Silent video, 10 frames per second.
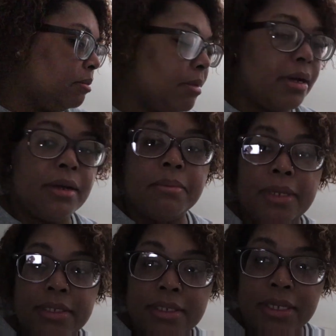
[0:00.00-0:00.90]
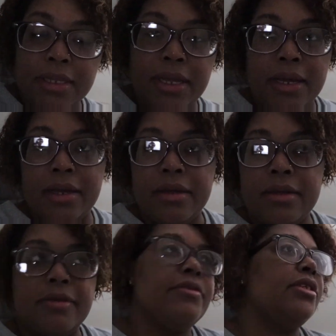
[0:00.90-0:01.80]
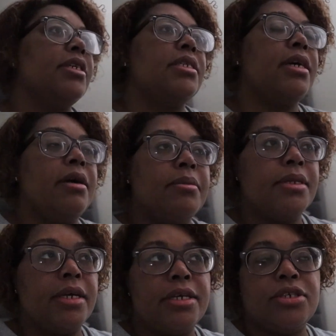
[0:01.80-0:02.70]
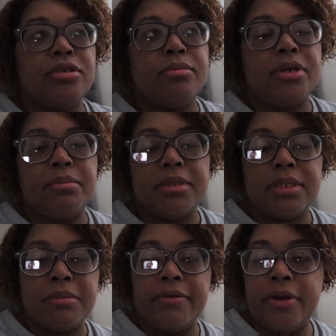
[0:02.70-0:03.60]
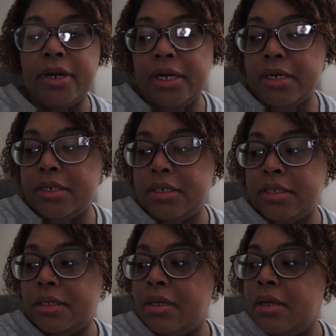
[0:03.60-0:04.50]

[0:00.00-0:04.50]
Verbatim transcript: Mom said that if she has time today, she'll bring me some of hers.